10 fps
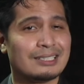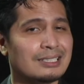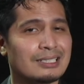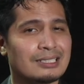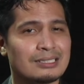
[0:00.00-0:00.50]

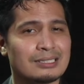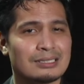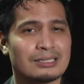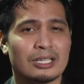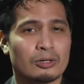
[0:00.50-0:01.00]
he
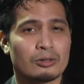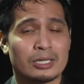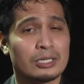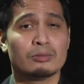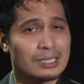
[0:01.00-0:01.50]

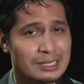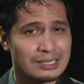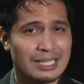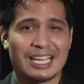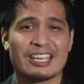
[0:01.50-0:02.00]
was